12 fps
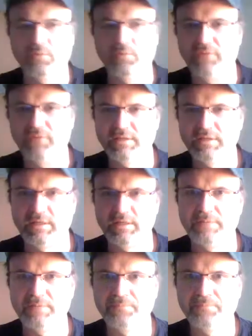fixing it.
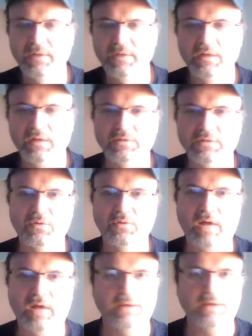So
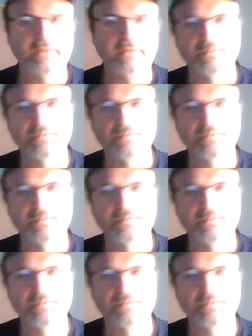I did some